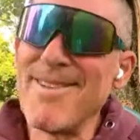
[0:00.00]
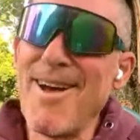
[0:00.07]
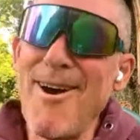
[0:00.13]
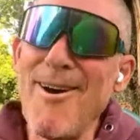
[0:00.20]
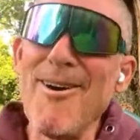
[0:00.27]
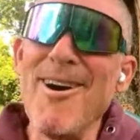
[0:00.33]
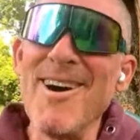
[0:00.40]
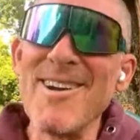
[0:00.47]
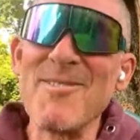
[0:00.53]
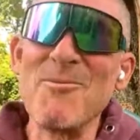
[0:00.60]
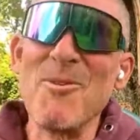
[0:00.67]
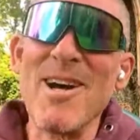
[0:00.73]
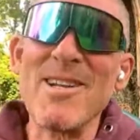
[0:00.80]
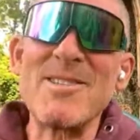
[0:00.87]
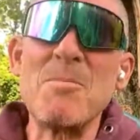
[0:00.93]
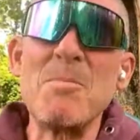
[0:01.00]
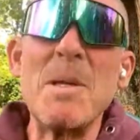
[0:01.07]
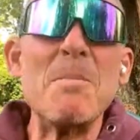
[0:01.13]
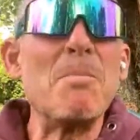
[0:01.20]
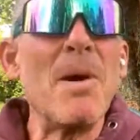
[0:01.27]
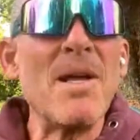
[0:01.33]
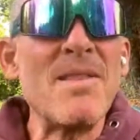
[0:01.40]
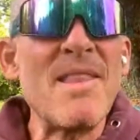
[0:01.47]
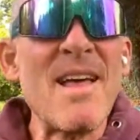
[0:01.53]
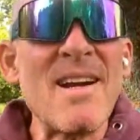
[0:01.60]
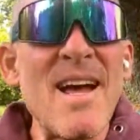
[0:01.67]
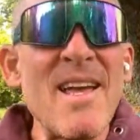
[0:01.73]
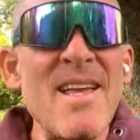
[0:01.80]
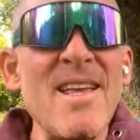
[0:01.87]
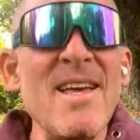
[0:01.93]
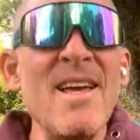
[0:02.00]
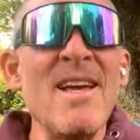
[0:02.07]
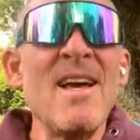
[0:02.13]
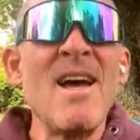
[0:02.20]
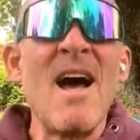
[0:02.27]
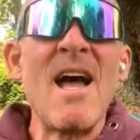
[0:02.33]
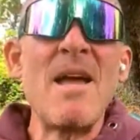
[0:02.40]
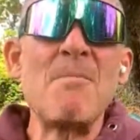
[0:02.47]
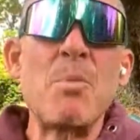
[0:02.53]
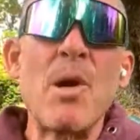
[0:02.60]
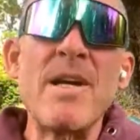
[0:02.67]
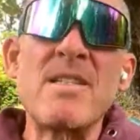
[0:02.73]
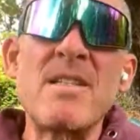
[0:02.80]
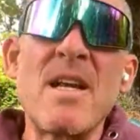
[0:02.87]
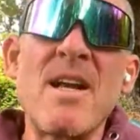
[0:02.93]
I don't want to be. But then I embraced it.